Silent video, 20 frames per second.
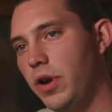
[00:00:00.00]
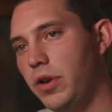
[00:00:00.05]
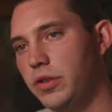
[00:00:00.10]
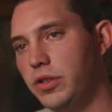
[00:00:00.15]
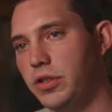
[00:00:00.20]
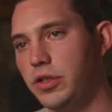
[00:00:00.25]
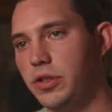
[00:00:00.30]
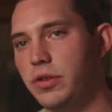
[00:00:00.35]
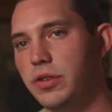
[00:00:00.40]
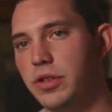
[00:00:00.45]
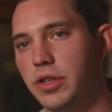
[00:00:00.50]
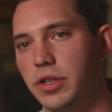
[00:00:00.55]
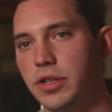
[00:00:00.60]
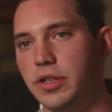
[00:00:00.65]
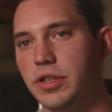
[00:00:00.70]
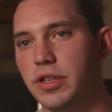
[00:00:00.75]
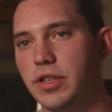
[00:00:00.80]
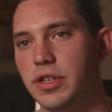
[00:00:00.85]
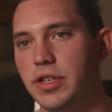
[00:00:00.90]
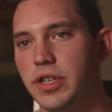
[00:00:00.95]
I was using
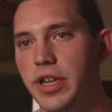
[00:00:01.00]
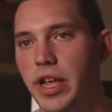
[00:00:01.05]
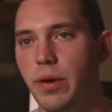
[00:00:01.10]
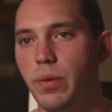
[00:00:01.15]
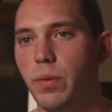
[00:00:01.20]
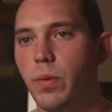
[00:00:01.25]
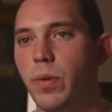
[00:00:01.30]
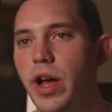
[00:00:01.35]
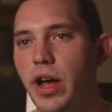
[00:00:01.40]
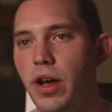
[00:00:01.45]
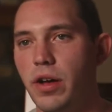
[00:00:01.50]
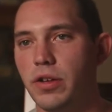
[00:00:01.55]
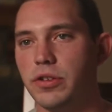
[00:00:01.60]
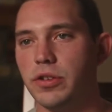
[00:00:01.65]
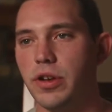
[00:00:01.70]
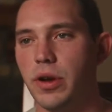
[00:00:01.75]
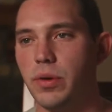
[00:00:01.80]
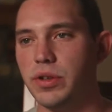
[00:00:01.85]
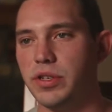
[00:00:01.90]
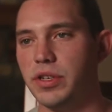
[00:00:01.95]
to stay well,
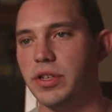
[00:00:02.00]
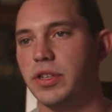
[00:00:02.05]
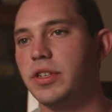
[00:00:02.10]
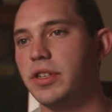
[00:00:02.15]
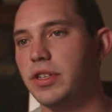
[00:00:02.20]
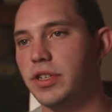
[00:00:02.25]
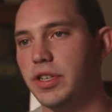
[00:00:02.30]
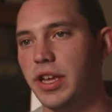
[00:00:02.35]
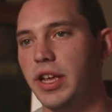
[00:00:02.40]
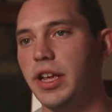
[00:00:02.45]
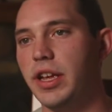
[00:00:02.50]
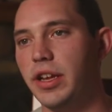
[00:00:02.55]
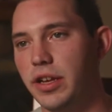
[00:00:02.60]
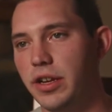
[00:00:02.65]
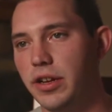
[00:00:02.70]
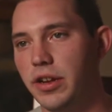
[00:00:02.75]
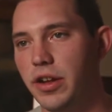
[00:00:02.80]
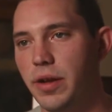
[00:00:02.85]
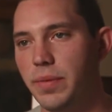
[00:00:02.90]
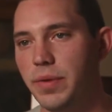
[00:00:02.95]
so I wasn't sick.
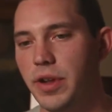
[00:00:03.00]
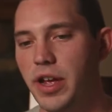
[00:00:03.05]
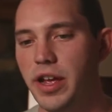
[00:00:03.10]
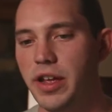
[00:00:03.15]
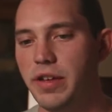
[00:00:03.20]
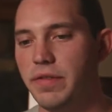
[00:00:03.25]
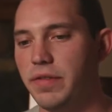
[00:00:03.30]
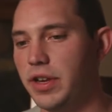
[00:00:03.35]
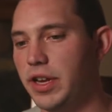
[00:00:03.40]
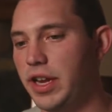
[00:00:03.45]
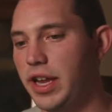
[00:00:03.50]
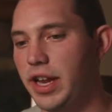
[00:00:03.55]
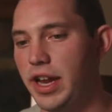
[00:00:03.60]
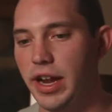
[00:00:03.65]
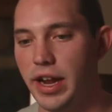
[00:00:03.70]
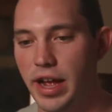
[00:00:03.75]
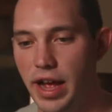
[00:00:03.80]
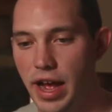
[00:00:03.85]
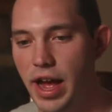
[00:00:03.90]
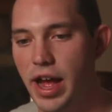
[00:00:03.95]
You know, I'm not even
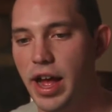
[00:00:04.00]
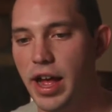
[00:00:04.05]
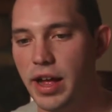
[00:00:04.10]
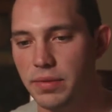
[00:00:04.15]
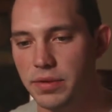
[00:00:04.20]
getting high.